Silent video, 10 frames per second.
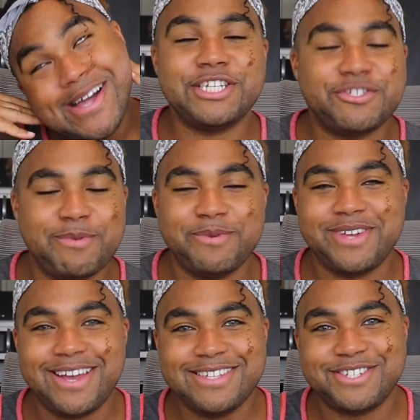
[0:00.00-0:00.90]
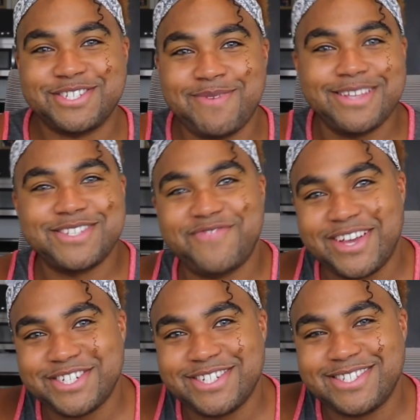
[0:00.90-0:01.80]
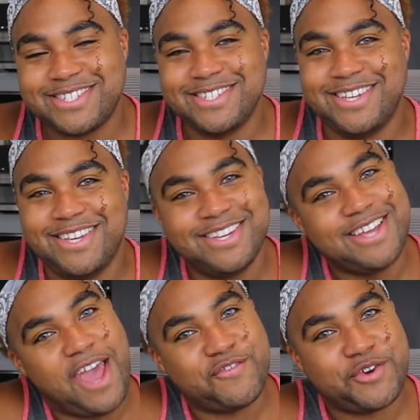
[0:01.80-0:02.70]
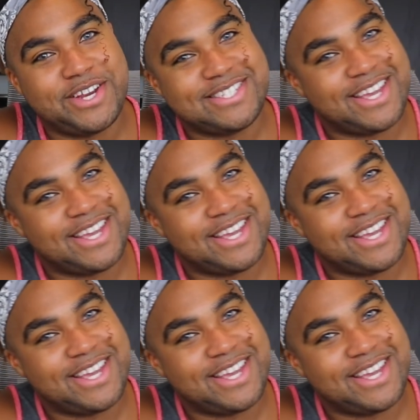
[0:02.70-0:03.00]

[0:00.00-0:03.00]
Just remember, you guys, your smile's infectious. Have a great